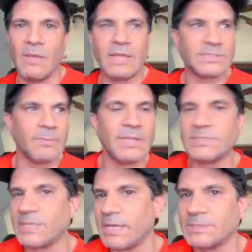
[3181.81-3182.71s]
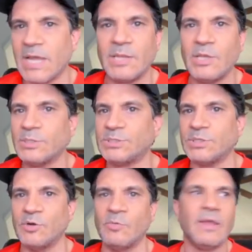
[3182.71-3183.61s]
some of these kids on
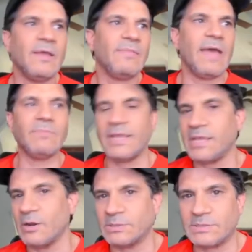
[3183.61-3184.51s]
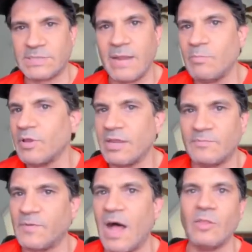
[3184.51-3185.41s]
YouTube, they have like, 10 million
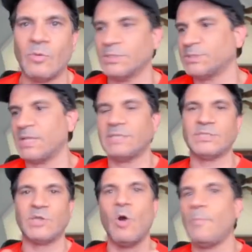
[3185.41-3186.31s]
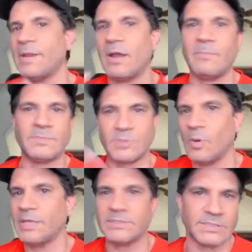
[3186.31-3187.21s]
followers and they just open up
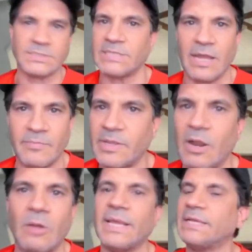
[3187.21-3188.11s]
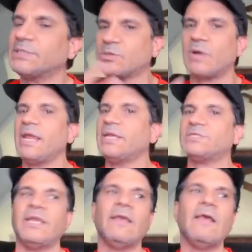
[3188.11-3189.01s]
toys and stuff, like it's
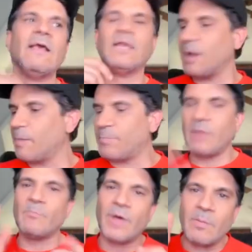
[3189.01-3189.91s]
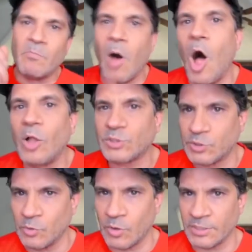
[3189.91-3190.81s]
crazy. But mall
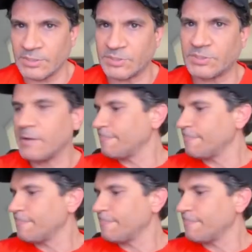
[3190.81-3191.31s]
tours,